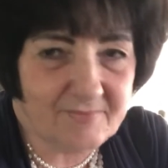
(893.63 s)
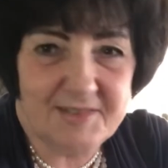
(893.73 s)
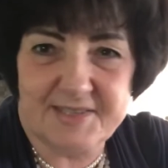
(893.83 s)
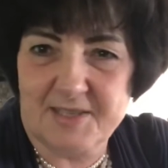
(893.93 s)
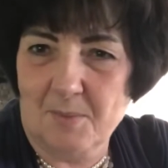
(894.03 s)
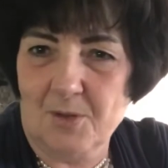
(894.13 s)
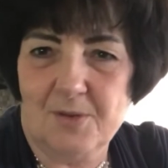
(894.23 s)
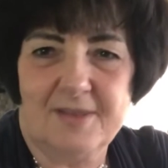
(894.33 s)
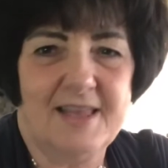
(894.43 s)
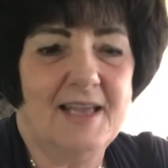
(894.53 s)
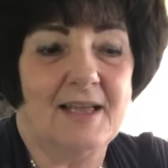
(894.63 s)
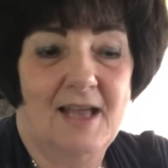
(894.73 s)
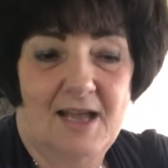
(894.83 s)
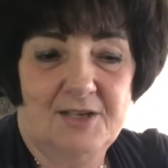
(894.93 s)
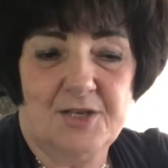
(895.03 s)
Similar thing
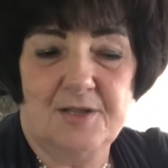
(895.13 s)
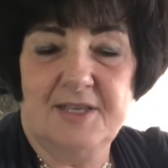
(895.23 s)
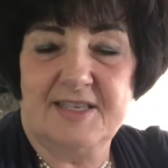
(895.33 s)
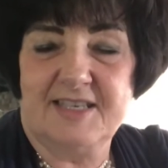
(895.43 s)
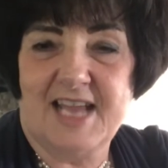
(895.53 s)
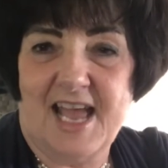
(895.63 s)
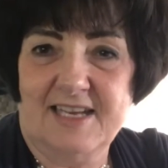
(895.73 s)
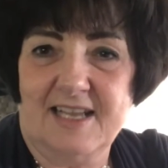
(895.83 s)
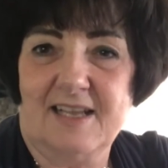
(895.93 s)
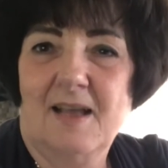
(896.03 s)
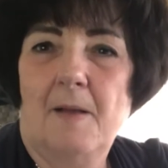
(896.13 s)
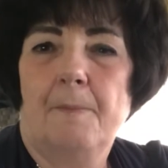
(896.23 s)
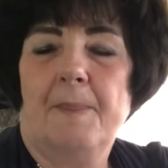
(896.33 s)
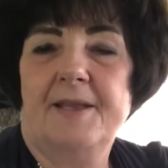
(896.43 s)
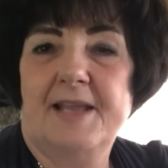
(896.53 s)
to this tanning.
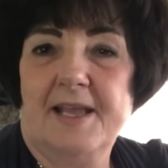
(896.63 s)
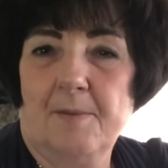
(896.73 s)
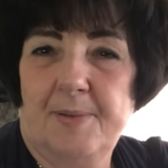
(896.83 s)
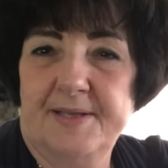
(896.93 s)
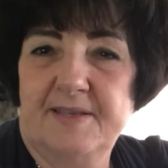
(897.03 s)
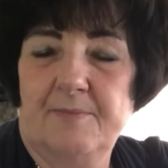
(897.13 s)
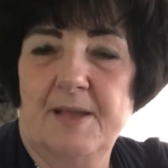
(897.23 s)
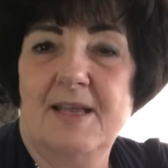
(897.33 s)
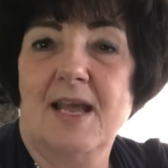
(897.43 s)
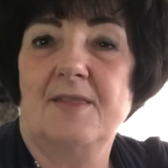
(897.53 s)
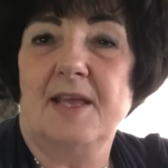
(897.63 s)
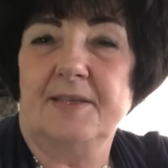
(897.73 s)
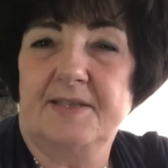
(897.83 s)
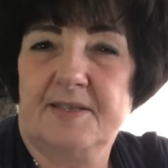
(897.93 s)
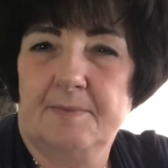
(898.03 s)
They take a piece of meat and they
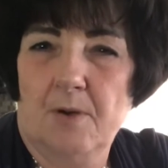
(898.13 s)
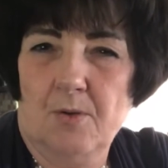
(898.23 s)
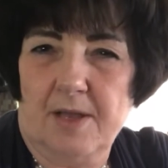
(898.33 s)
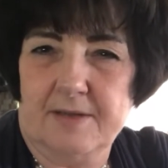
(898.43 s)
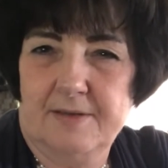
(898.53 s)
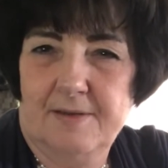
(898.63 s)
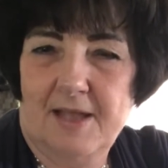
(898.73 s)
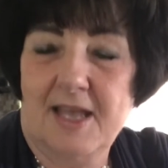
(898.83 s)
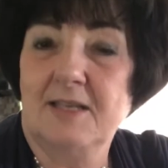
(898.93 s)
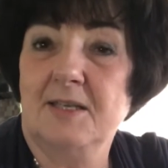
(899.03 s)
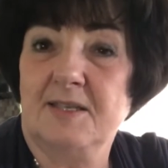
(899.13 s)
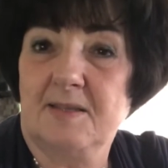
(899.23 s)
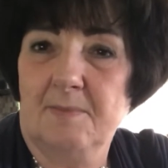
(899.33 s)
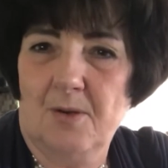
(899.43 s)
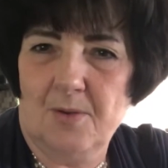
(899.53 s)
smoke it in a
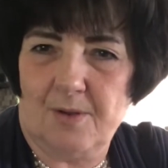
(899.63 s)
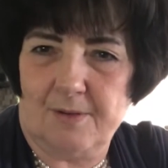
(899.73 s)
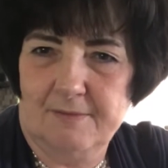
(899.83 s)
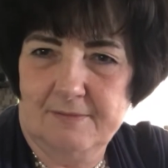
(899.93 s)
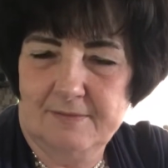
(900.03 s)
smoker.